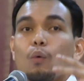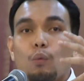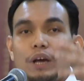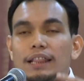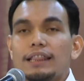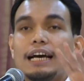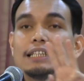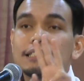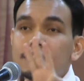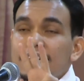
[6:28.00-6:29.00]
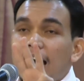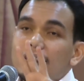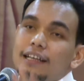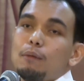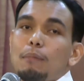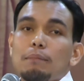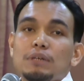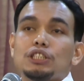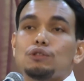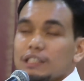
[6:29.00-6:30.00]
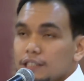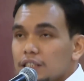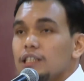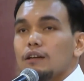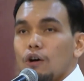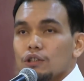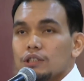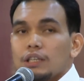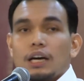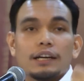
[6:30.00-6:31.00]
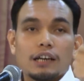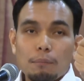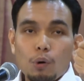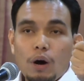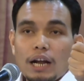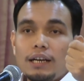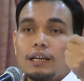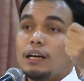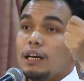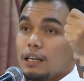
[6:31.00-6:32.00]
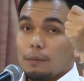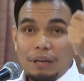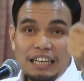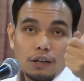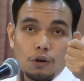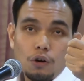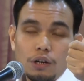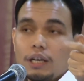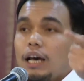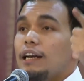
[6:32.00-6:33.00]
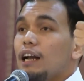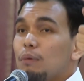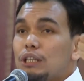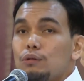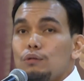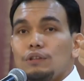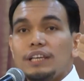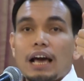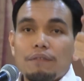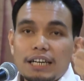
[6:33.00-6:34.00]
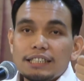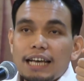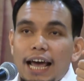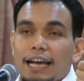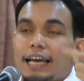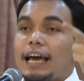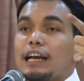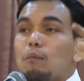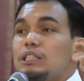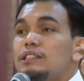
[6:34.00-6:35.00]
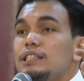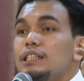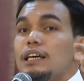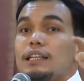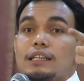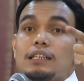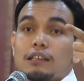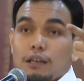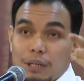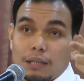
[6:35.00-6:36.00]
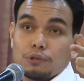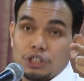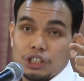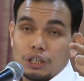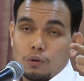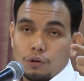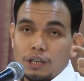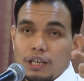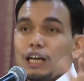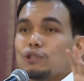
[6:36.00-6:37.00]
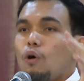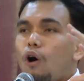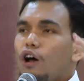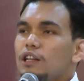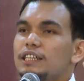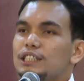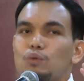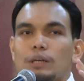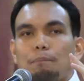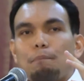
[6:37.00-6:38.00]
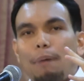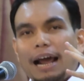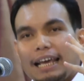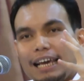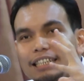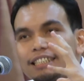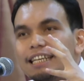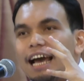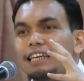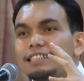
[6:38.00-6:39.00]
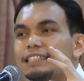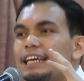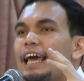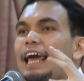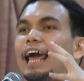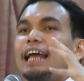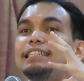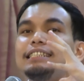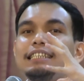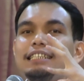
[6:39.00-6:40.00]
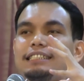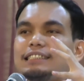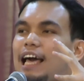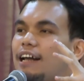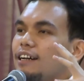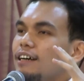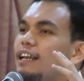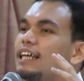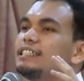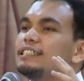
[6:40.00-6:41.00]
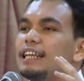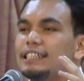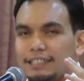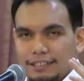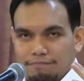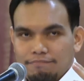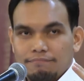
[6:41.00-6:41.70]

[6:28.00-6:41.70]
with three other amendments to existing laws. Number one, the Penal Code. Number two, the Evidence Act. And number three, the Criminal Procedure Code. So all these were packaged as anti-terror legislation.